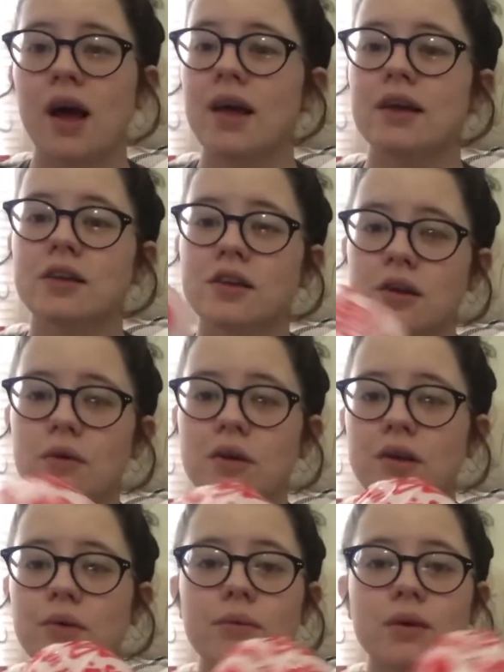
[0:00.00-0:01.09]
It's so
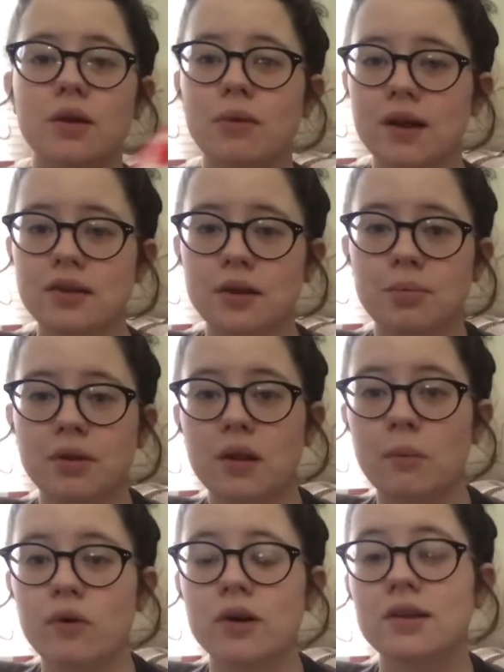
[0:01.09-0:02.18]
cute. When he wakes up in the
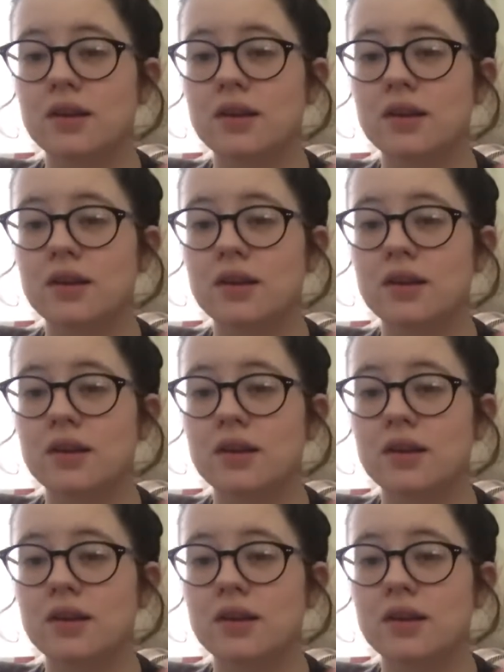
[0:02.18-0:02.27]
morning,